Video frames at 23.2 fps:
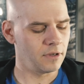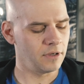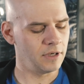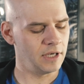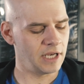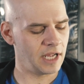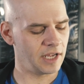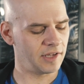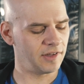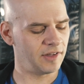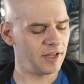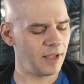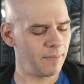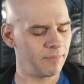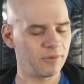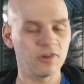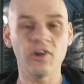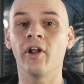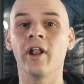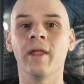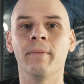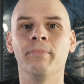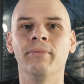Next up,
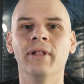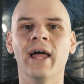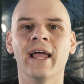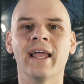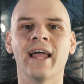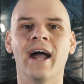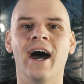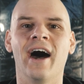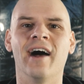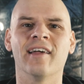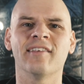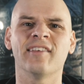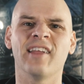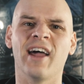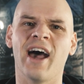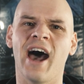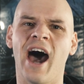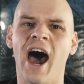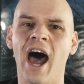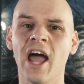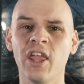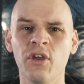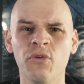Tony Black asked,
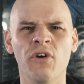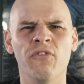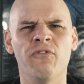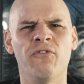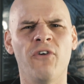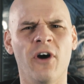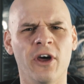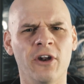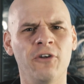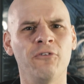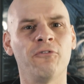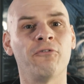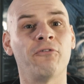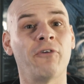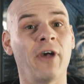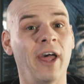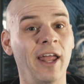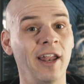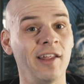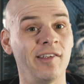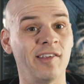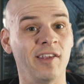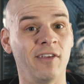are you a Final
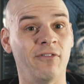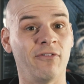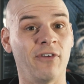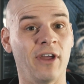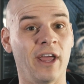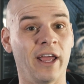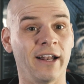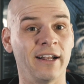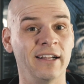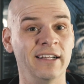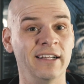Fantasy fan?